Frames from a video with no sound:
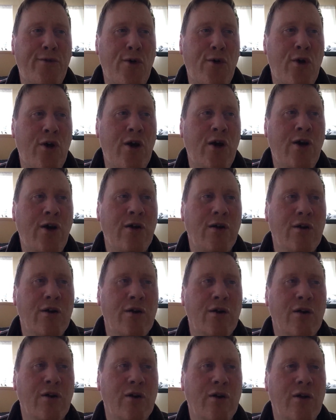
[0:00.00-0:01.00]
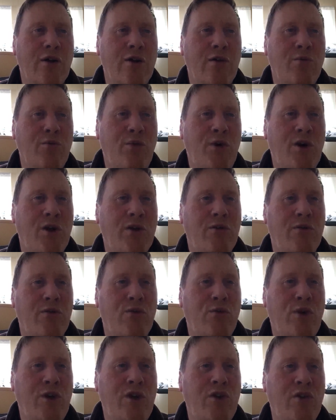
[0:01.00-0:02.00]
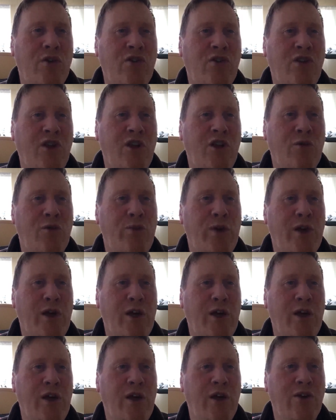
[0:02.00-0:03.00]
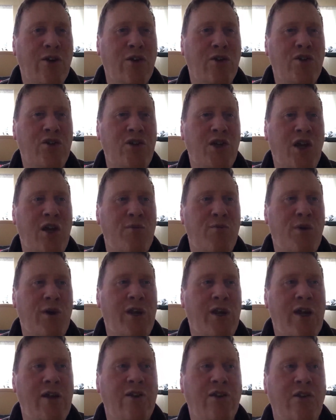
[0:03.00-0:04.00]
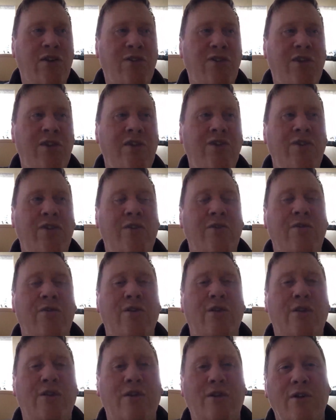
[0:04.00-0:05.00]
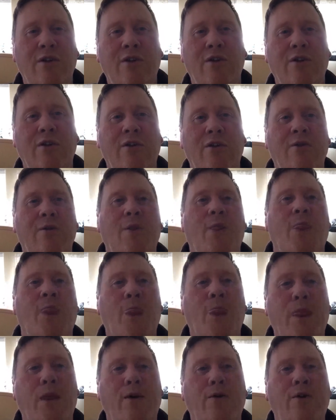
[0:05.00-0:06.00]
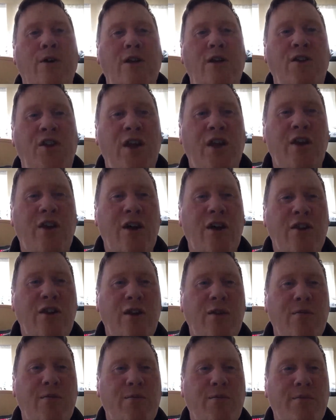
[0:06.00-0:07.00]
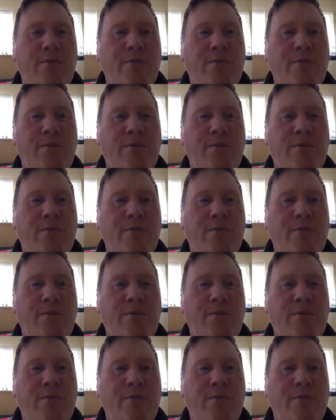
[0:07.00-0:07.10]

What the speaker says: 4, but we could still be in good shape by the end of the season. What do you think, Gundit?